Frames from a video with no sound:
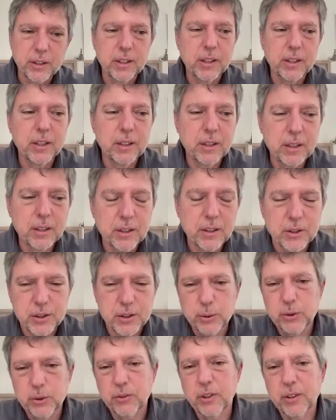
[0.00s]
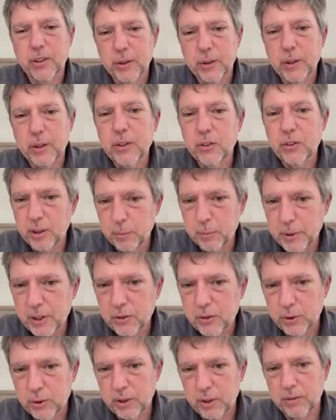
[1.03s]
the issue is that there is an
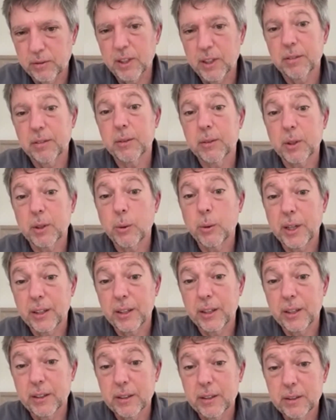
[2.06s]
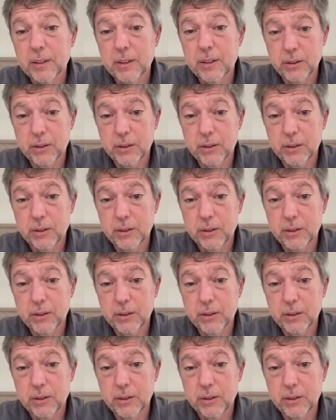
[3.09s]
administrative lift required